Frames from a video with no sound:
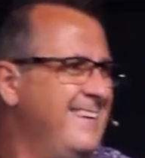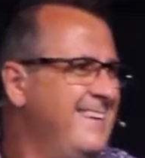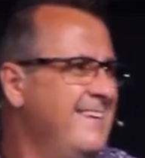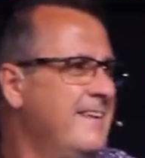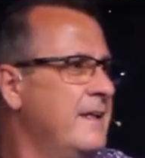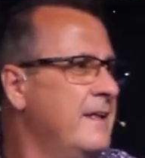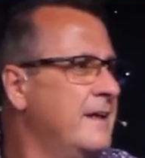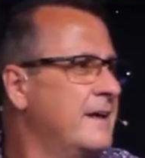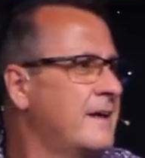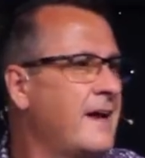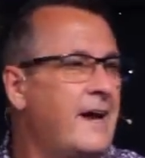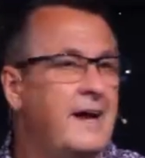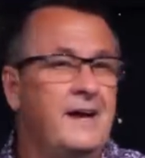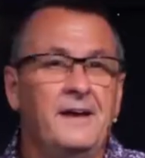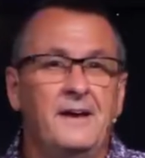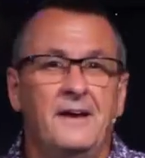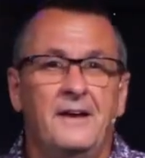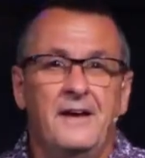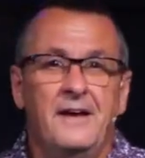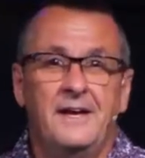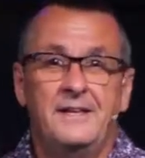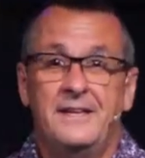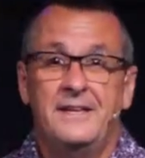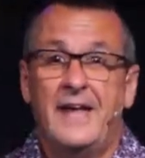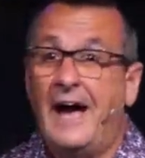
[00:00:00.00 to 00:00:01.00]
Okay?
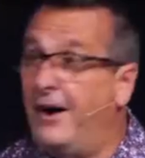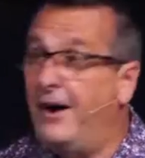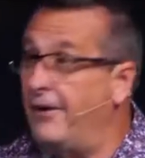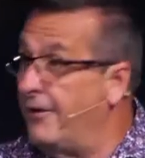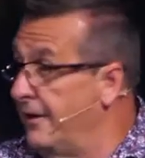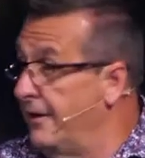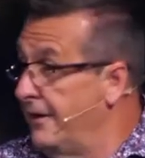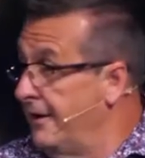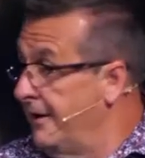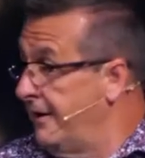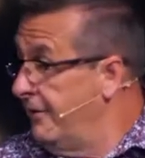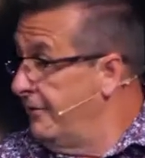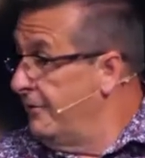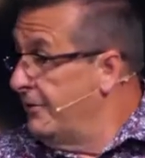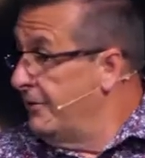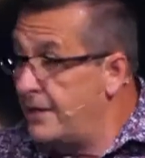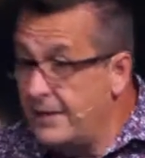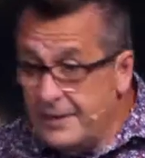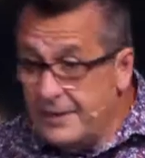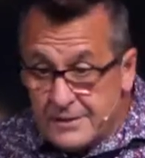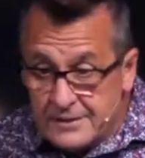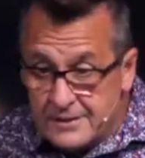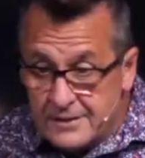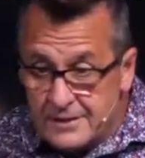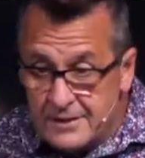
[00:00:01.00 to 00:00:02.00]
And now, here he
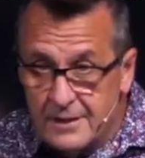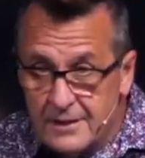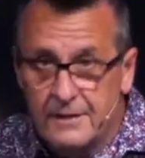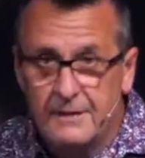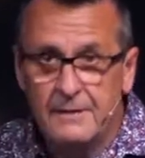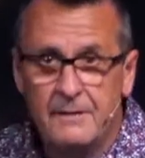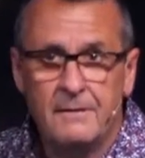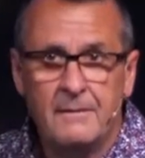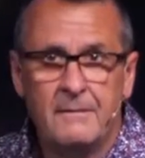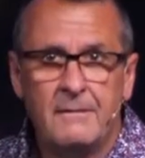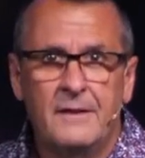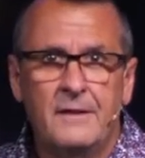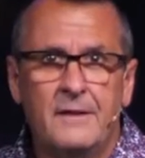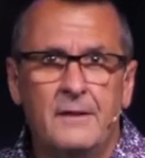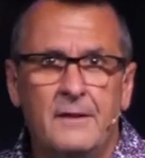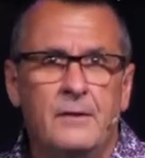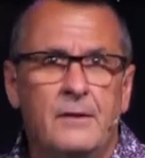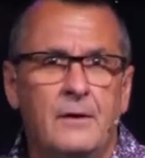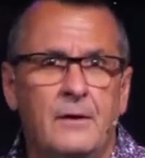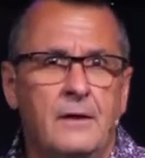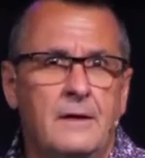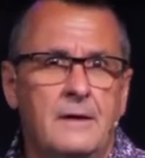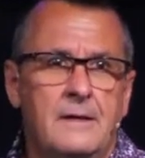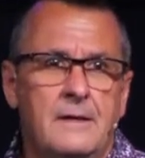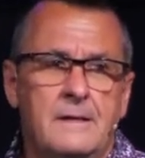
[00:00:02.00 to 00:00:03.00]
is.
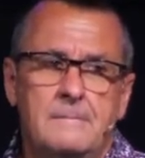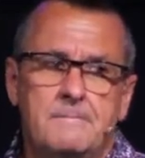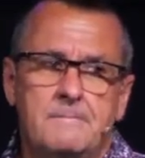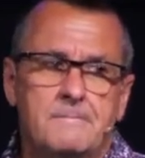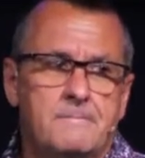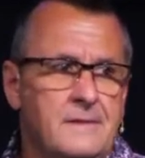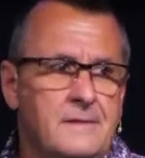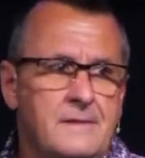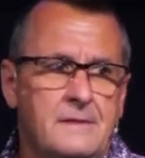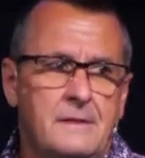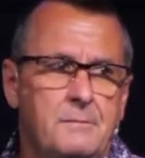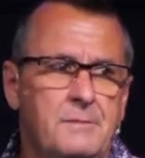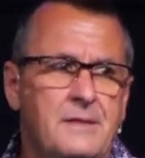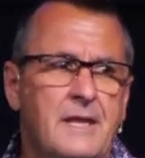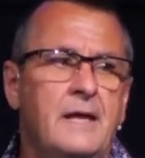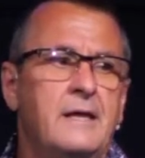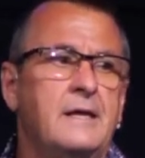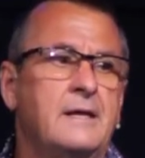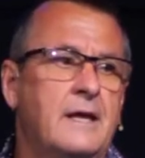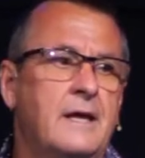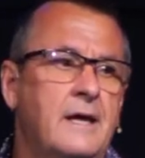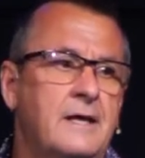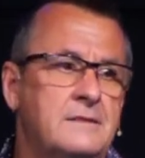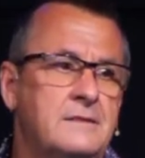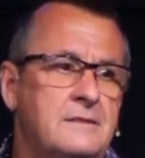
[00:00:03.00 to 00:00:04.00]
Let me tell you
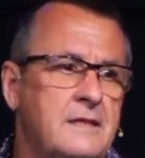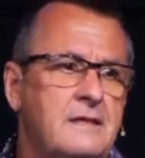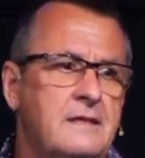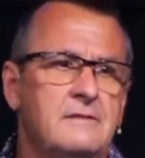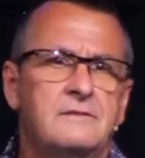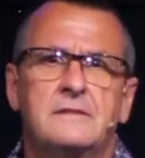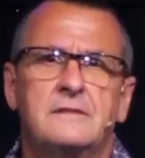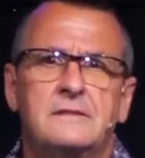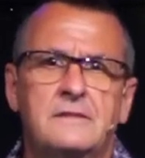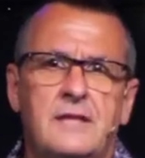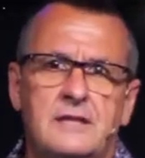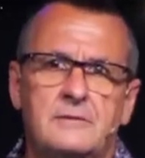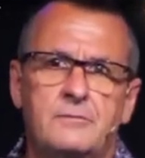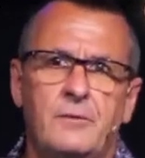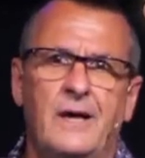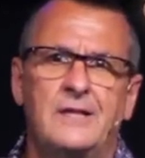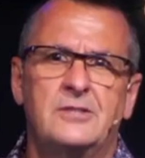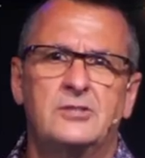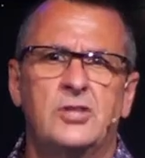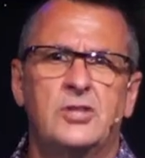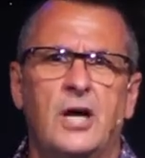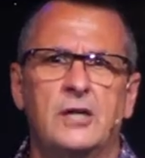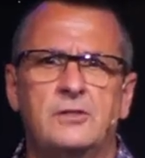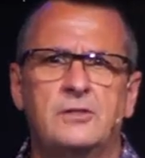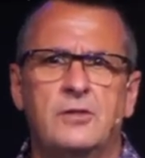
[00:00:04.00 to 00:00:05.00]
guys, and he gives this testimony. I
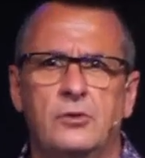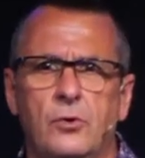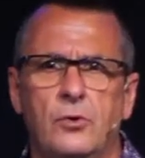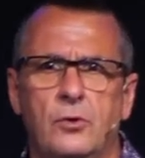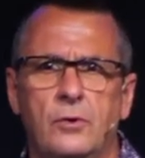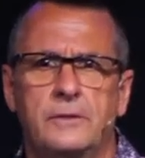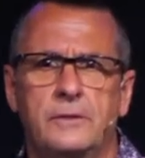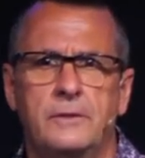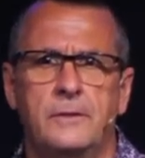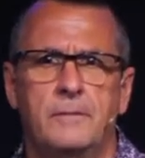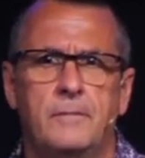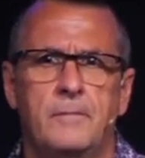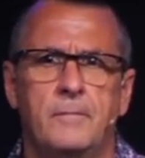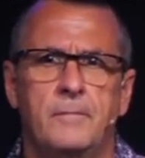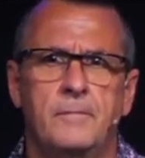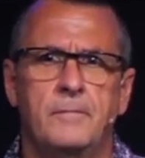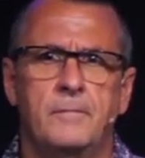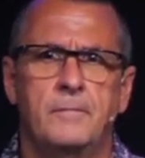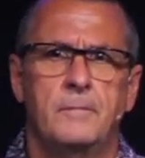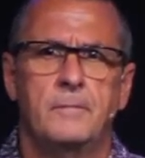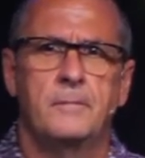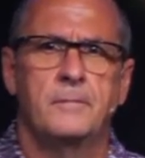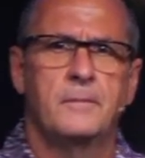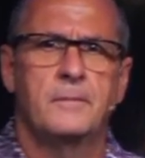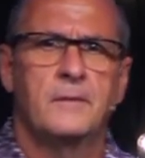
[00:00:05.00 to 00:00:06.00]
sought the Lord.
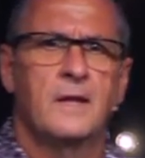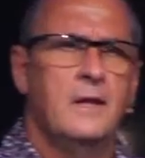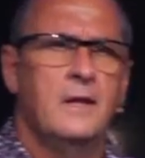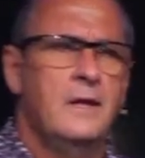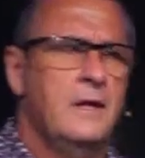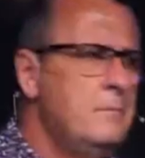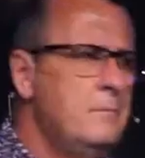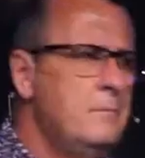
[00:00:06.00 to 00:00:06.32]
Let me